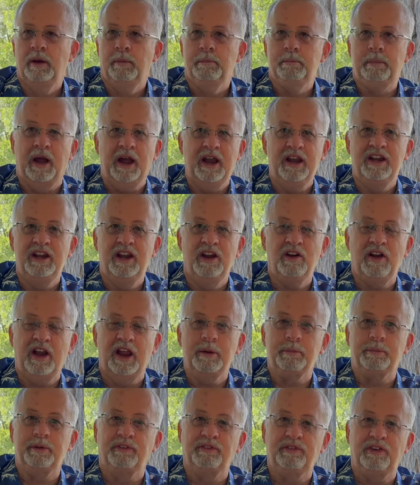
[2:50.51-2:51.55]
Pioneer
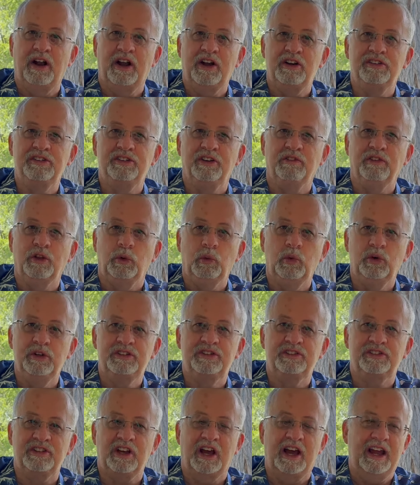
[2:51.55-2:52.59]
amplifiers of the
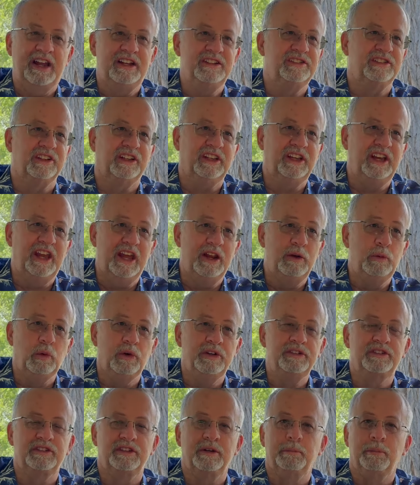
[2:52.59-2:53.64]
Woodsides, the
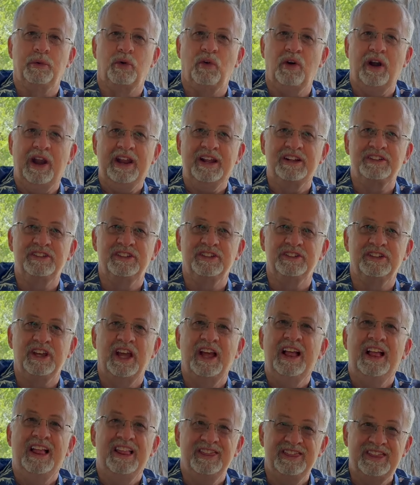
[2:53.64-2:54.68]
Kenwoods, the Marantzes,
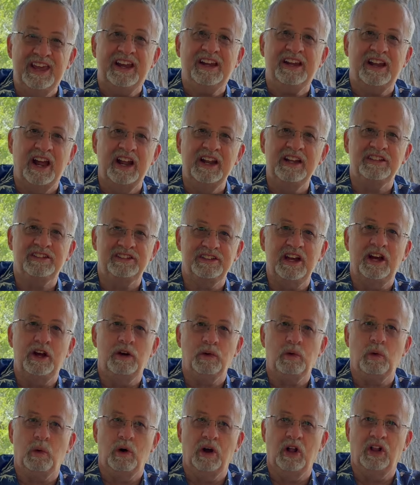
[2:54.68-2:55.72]
that kind of
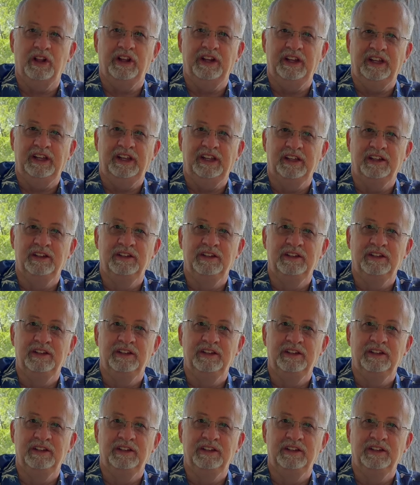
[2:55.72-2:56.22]
sound quality